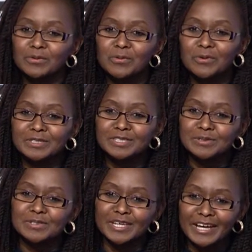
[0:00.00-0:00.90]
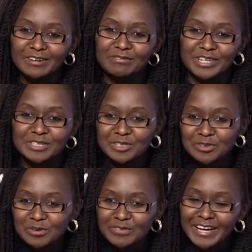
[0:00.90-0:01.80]
we wanted to take
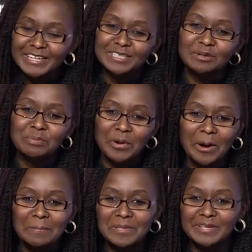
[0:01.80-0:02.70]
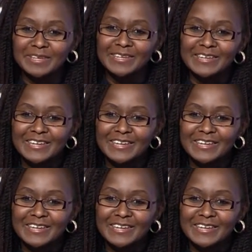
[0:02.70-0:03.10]
advantage of that and probably